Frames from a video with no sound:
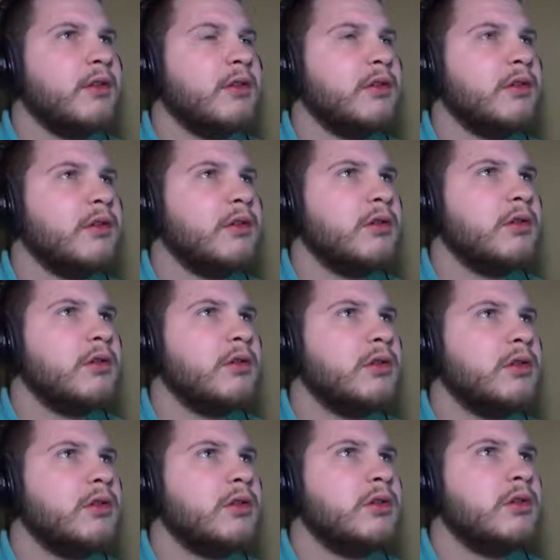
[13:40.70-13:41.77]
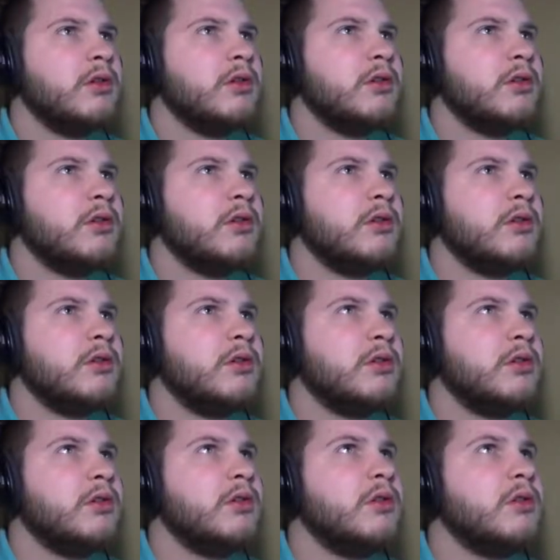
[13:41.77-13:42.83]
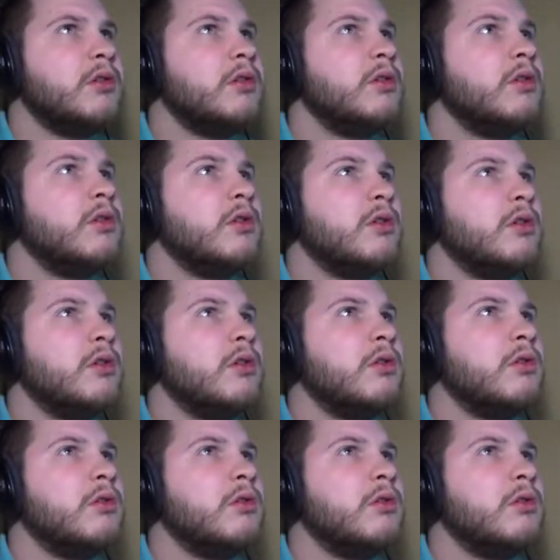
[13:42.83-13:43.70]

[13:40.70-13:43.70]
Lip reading: [no speech]